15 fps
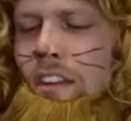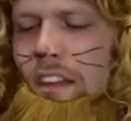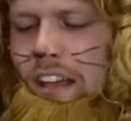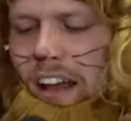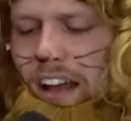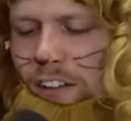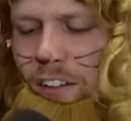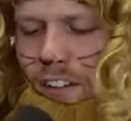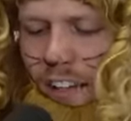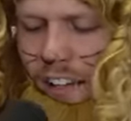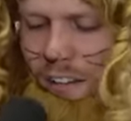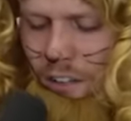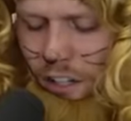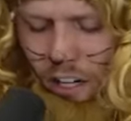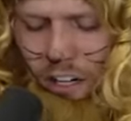Yeah, I look like
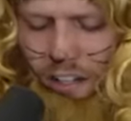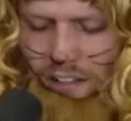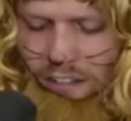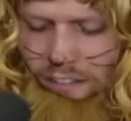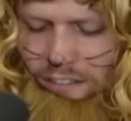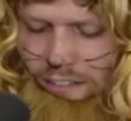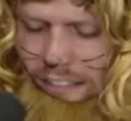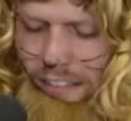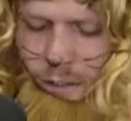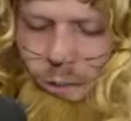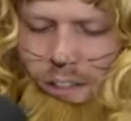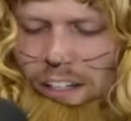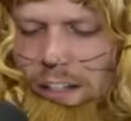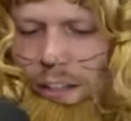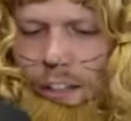a... I
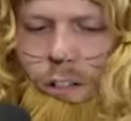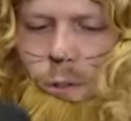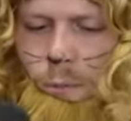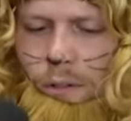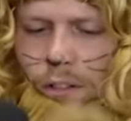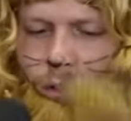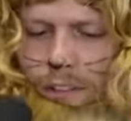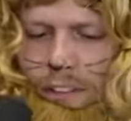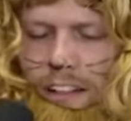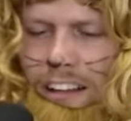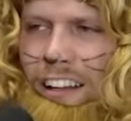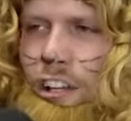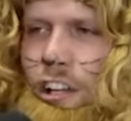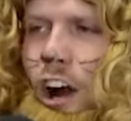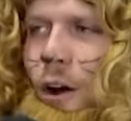don't know, bro. I look
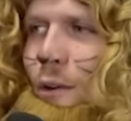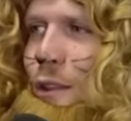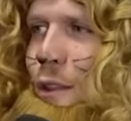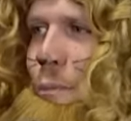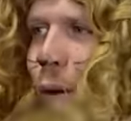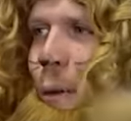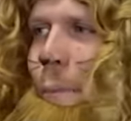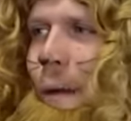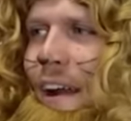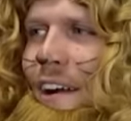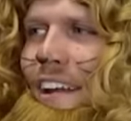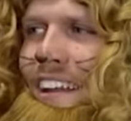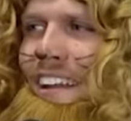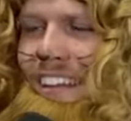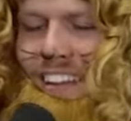like Conan the
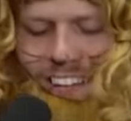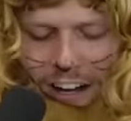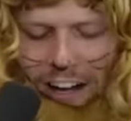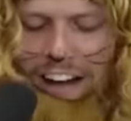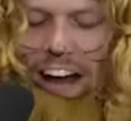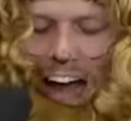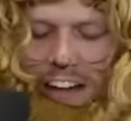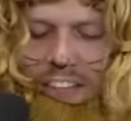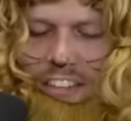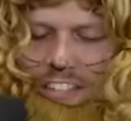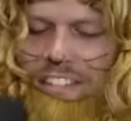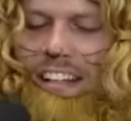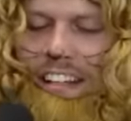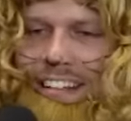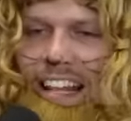Barbarian and then
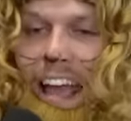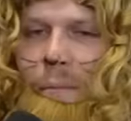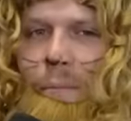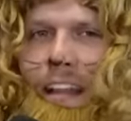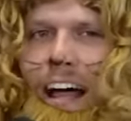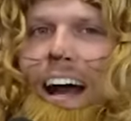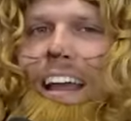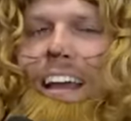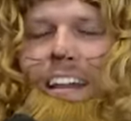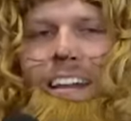obviously a damn lion.